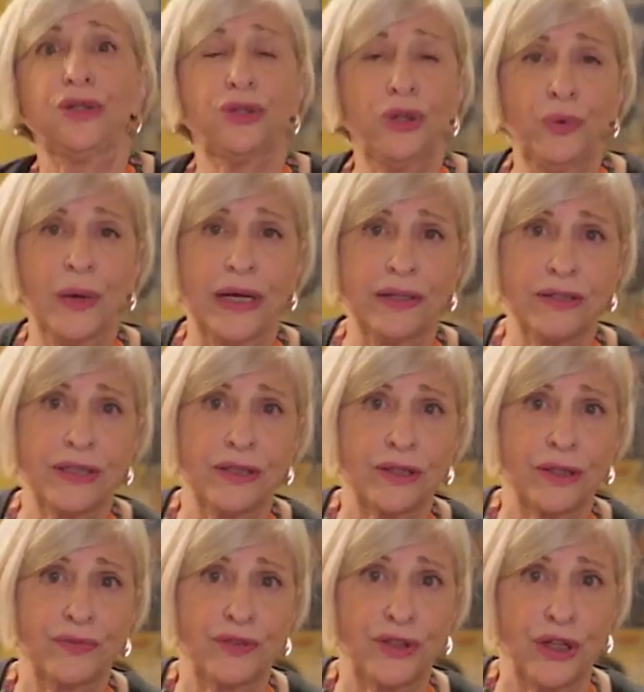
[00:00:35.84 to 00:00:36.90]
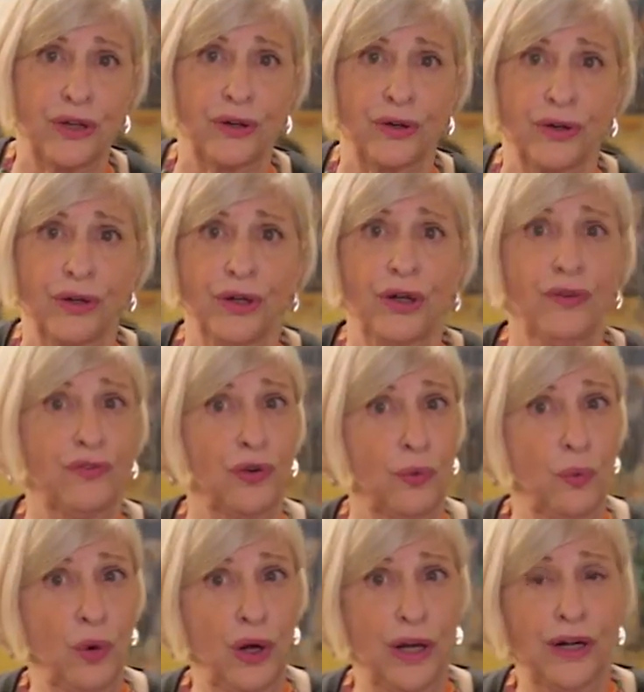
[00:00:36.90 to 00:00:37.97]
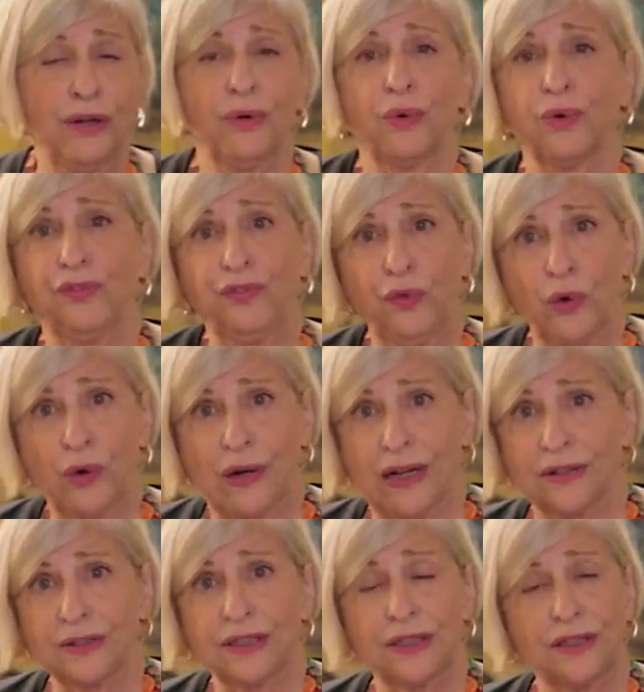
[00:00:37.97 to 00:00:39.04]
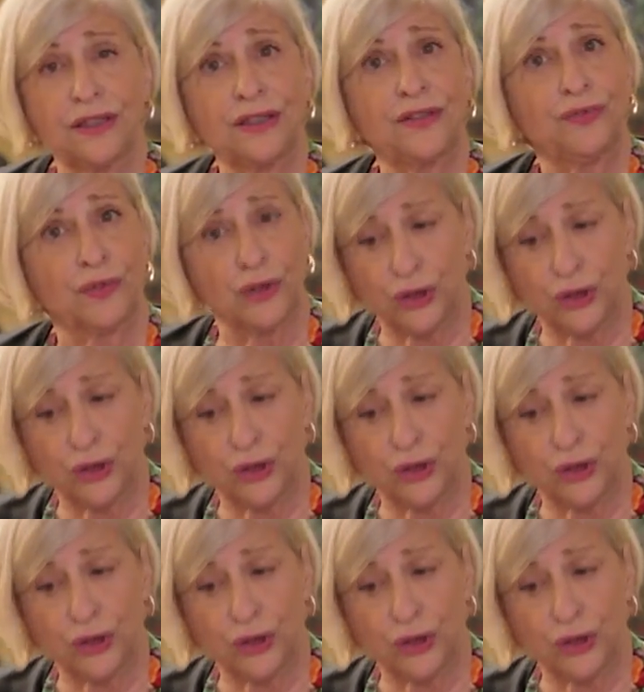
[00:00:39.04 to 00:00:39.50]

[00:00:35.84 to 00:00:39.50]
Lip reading: 2 ounces of sugar for 1 or 4 ounces for